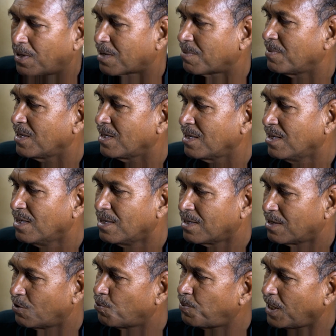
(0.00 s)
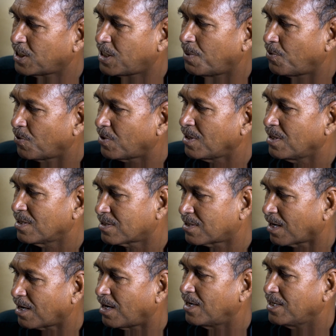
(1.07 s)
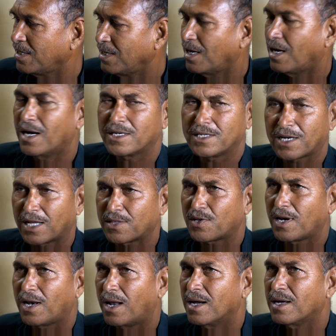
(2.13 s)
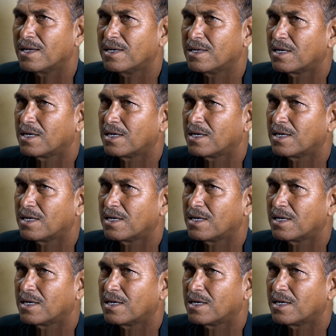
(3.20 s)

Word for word: esophagus. According to Dr. Bhojaraj,